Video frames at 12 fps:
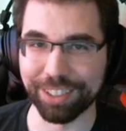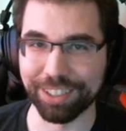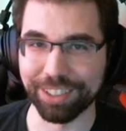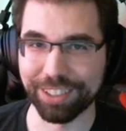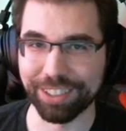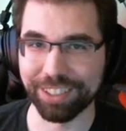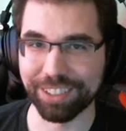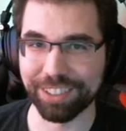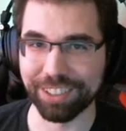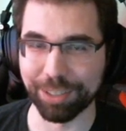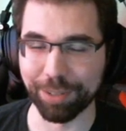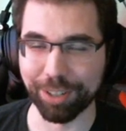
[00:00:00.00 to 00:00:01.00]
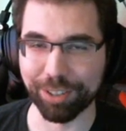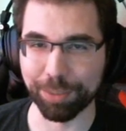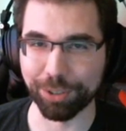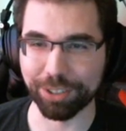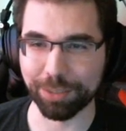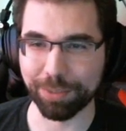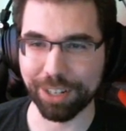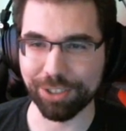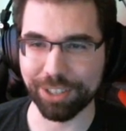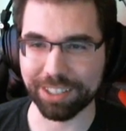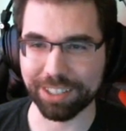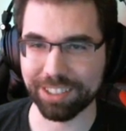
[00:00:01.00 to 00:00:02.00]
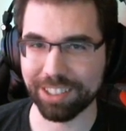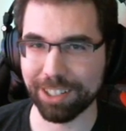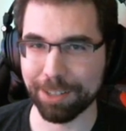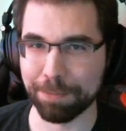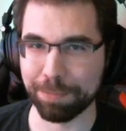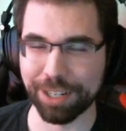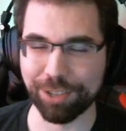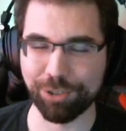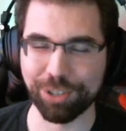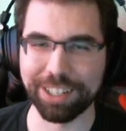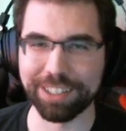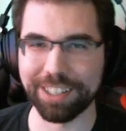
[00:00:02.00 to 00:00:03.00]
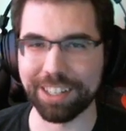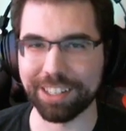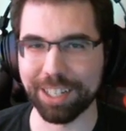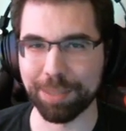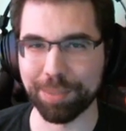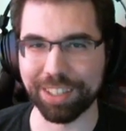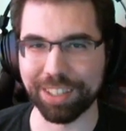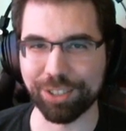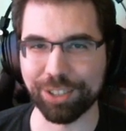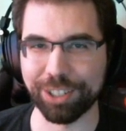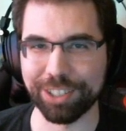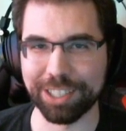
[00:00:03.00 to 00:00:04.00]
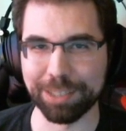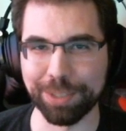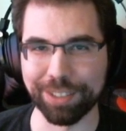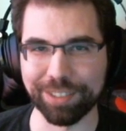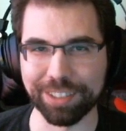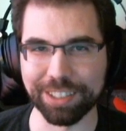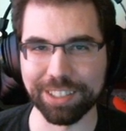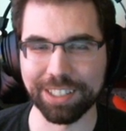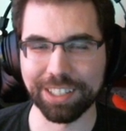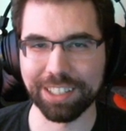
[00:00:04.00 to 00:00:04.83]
and you want to support the project, patreon.com/gunnerheatpc.